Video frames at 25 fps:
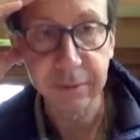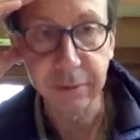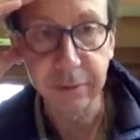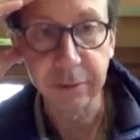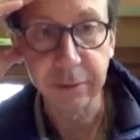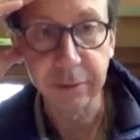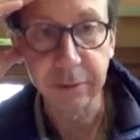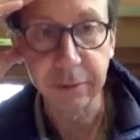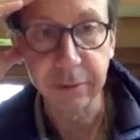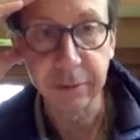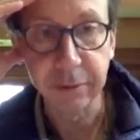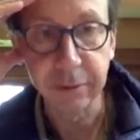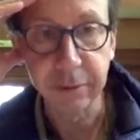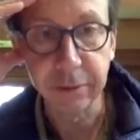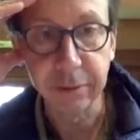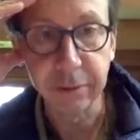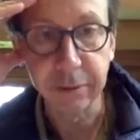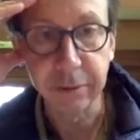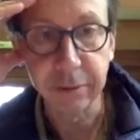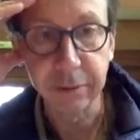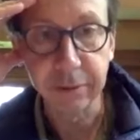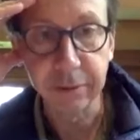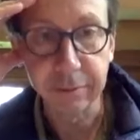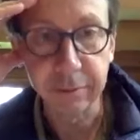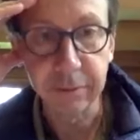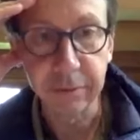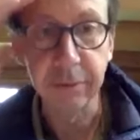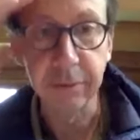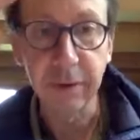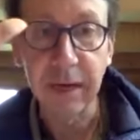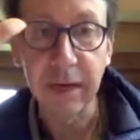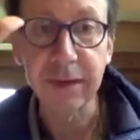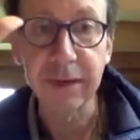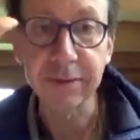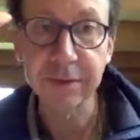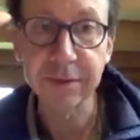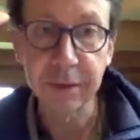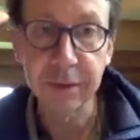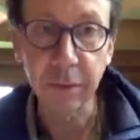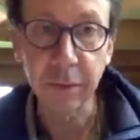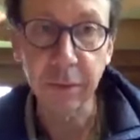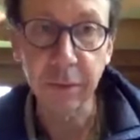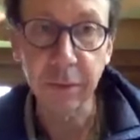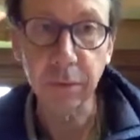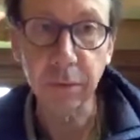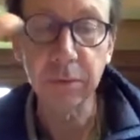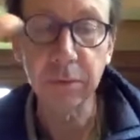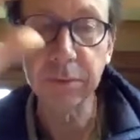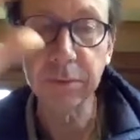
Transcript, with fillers: uh, the R0,